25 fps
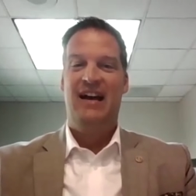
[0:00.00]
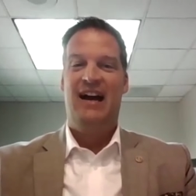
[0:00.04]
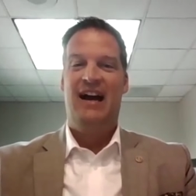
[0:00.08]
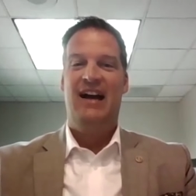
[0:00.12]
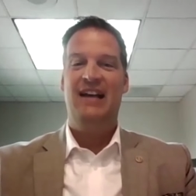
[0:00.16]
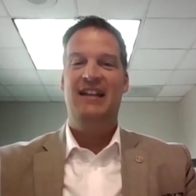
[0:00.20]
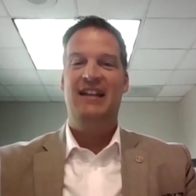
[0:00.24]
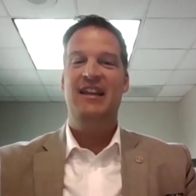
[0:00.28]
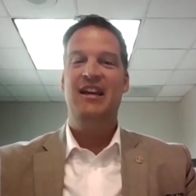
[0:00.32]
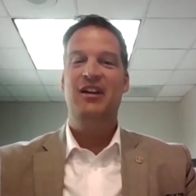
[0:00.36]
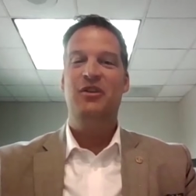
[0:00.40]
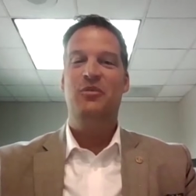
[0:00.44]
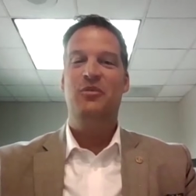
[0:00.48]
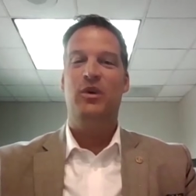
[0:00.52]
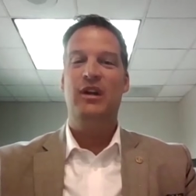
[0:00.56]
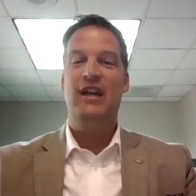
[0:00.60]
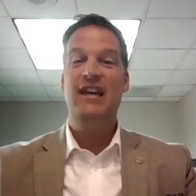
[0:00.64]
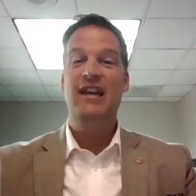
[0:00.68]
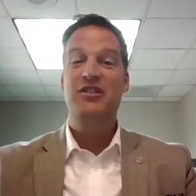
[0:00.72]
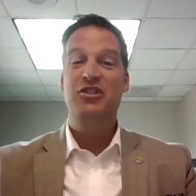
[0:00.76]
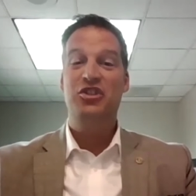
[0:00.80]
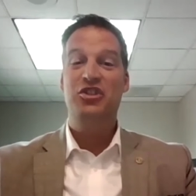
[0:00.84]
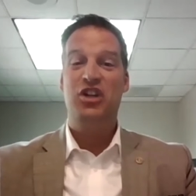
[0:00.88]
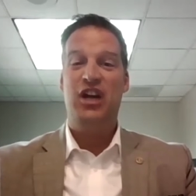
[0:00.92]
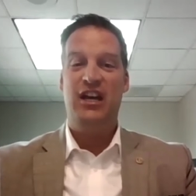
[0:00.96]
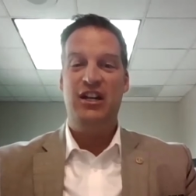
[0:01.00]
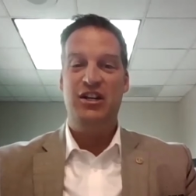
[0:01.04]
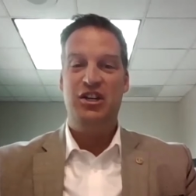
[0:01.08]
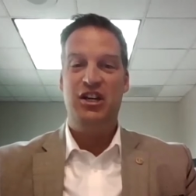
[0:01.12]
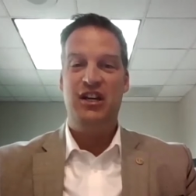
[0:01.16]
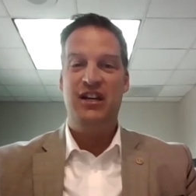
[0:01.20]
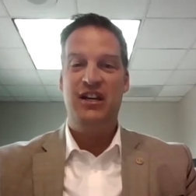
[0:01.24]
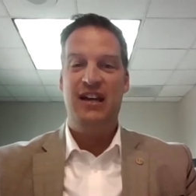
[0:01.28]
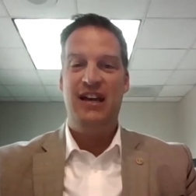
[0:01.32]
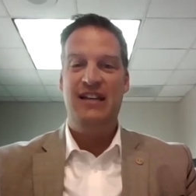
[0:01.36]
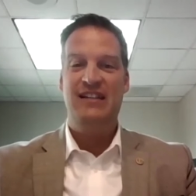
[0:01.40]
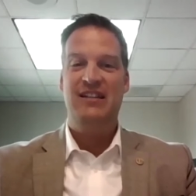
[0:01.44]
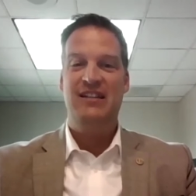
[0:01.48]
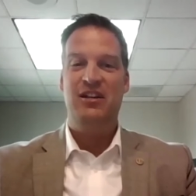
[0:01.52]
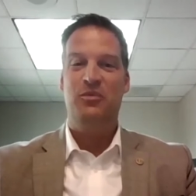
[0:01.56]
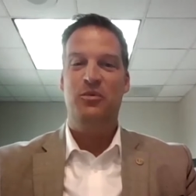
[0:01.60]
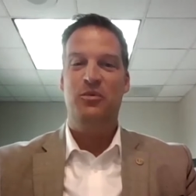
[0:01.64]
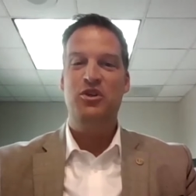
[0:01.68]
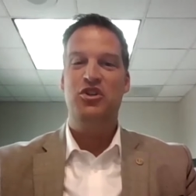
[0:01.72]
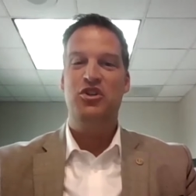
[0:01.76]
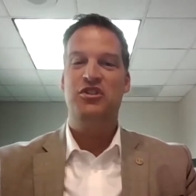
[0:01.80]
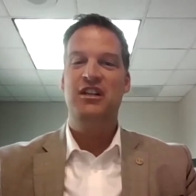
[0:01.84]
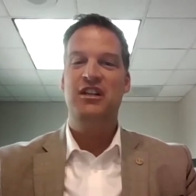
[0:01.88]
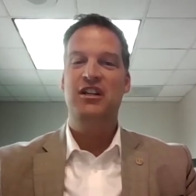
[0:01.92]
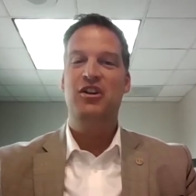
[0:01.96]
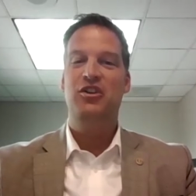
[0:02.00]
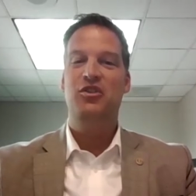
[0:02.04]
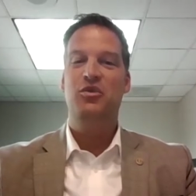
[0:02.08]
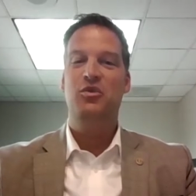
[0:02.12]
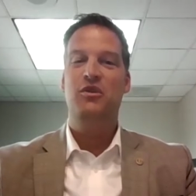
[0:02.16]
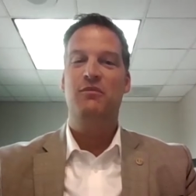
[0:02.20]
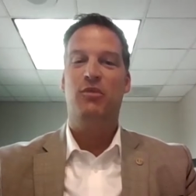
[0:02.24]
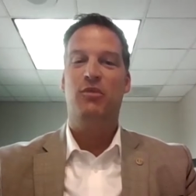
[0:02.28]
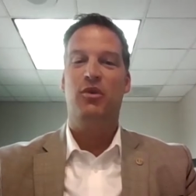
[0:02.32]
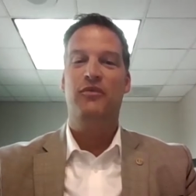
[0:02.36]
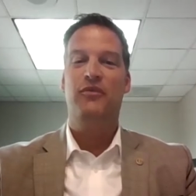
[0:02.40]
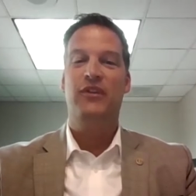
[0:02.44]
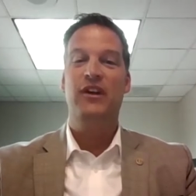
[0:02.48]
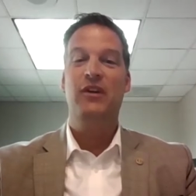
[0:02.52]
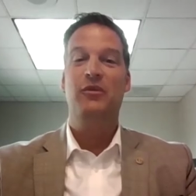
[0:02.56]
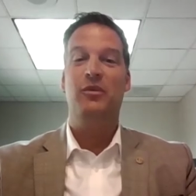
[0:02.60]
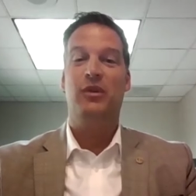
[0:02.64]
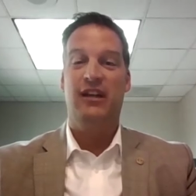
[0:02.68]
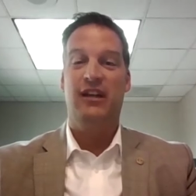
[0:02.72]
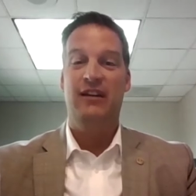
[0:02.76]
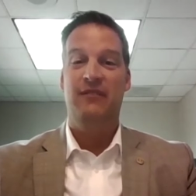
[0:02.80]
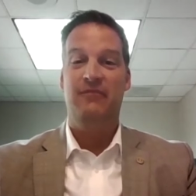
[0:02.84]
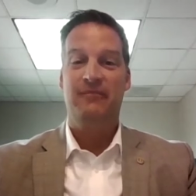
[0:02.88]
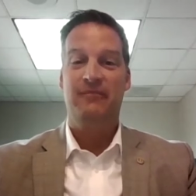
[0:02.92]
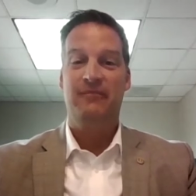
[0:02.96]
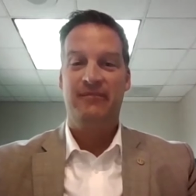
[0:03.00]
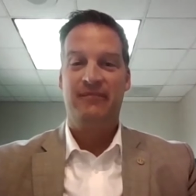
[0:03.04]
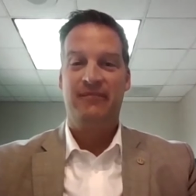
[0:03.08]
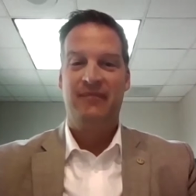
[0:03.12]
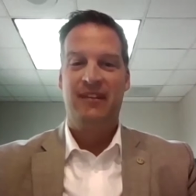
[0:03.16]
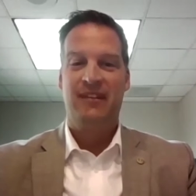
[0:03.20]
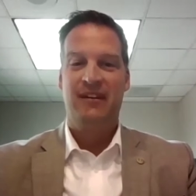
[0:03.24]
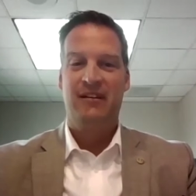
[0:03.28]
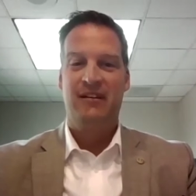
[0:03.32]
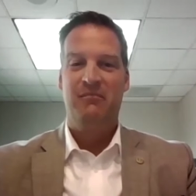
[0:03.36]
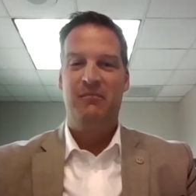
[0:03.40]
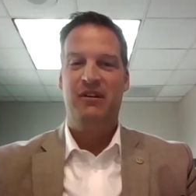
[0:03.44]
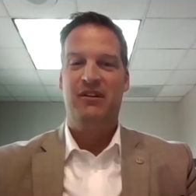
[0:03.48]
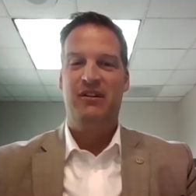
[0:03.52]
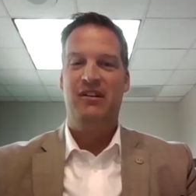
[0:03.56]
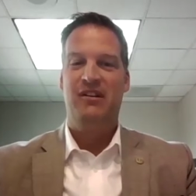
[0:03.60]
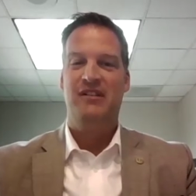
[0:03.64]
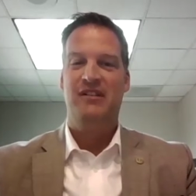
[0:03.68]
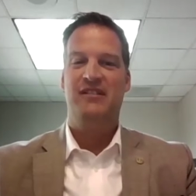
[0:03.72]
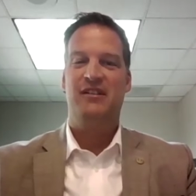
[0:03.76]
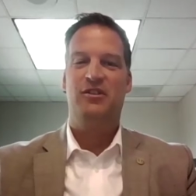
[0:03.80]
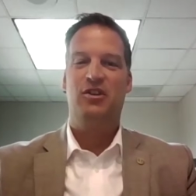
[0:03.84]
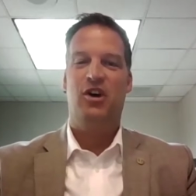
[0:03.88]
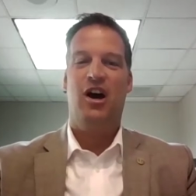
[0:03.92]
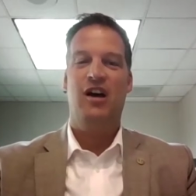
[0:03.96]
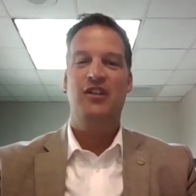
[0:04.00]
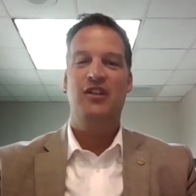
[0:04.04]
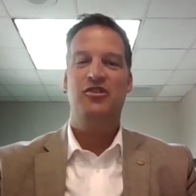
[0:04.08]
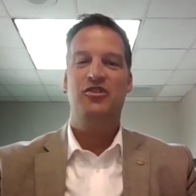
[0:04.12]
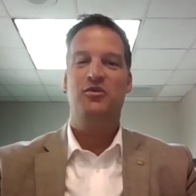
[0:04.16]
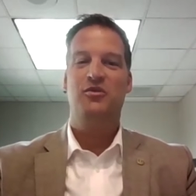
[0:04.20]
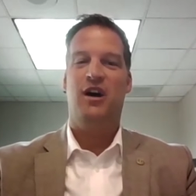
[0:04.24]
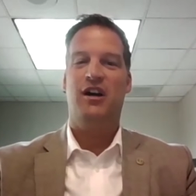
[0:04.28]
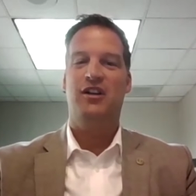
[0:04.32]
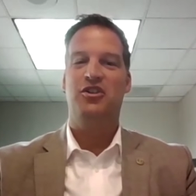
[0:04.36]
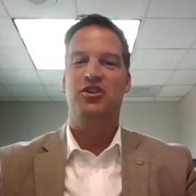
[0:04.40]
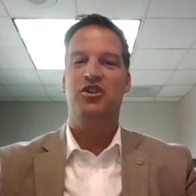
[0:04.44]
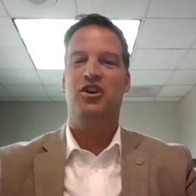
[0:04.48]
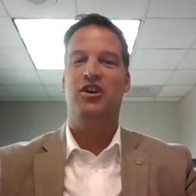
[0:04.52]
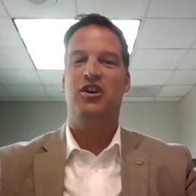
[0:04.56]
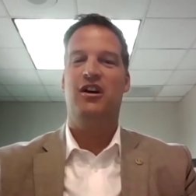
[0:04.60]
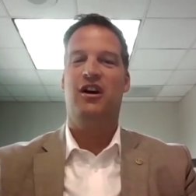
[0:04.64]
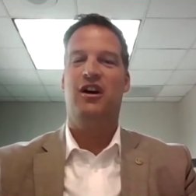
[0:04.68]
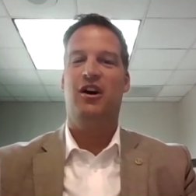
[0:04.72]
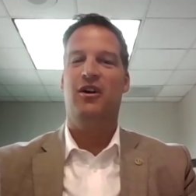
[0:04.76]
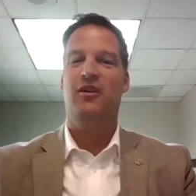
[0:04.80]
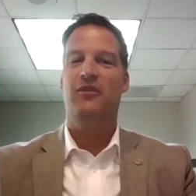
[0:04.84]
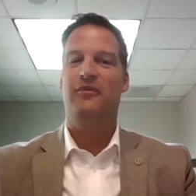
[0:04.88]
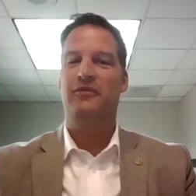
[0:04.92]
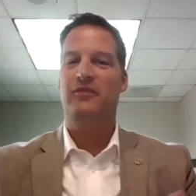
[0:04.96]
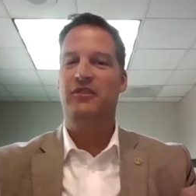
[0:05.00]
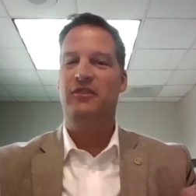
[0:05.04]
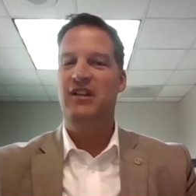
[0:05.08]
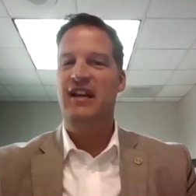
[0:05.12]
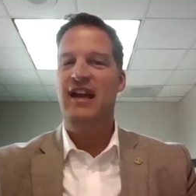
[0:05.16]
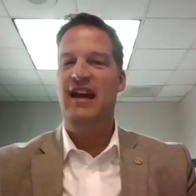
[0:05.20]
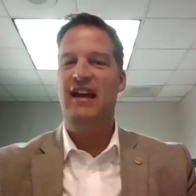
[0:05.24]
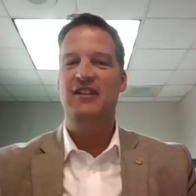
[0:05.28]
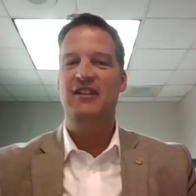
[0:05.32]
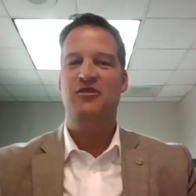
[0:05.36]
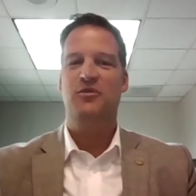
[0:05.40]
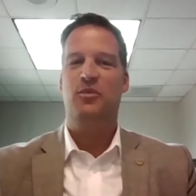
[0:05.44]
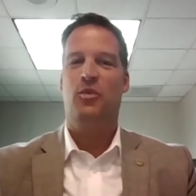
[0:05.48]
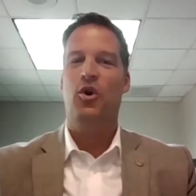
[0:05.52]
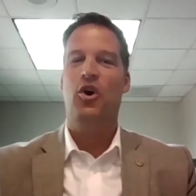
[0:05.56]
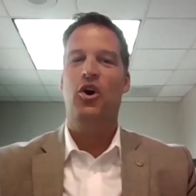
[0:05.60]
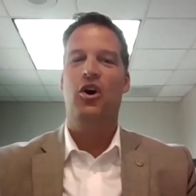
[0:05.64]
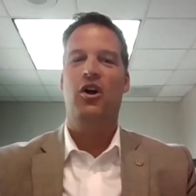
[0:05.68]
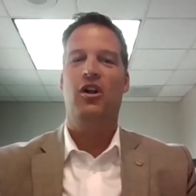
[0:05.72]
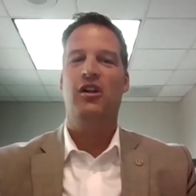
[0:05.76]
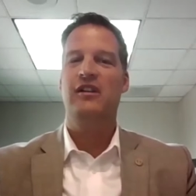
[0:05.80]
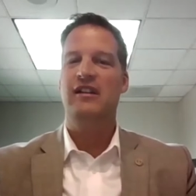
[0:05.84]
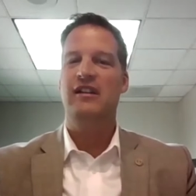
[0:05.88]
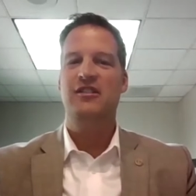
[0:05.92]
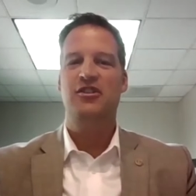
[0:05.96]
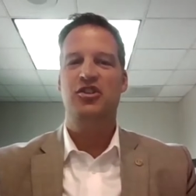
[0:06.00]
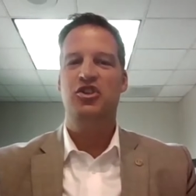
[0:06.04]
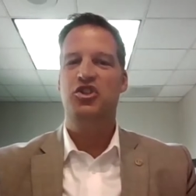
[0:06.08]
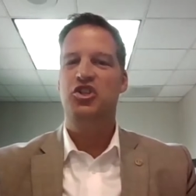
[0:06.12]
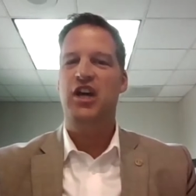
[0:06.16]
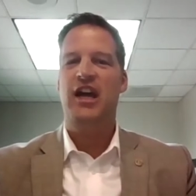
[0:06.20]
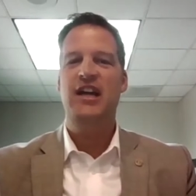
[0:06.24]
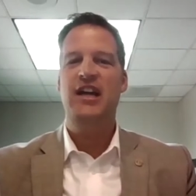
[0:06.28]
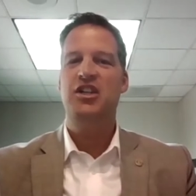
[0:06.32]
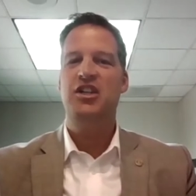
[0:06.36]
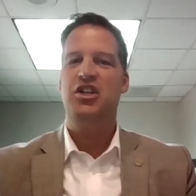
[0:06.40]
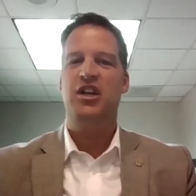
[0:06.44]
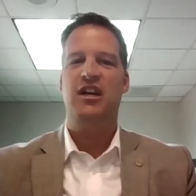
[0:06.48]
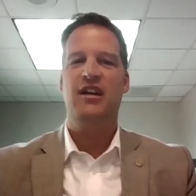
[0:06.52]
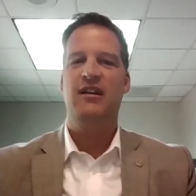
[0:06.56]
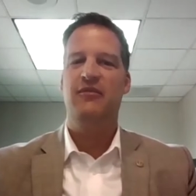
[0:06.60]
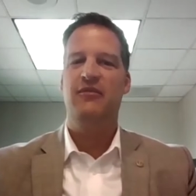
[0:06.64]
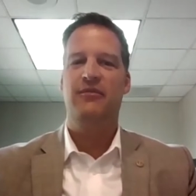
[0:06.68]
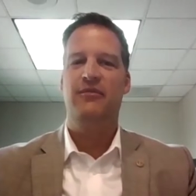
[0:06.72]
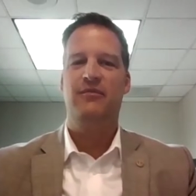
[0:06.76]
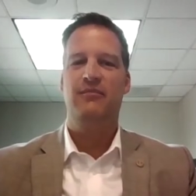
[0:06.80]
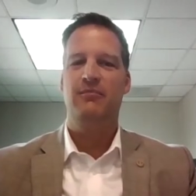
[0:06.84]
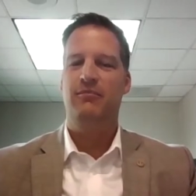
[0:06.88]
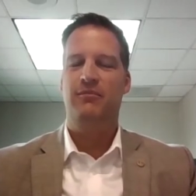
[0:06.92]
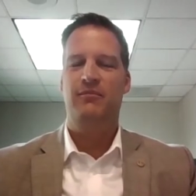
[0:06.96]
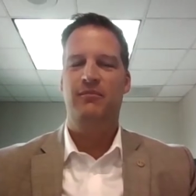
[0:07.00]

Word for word: i think what is changing is that we just need to do it more frequently because the cost structure of today's world is changing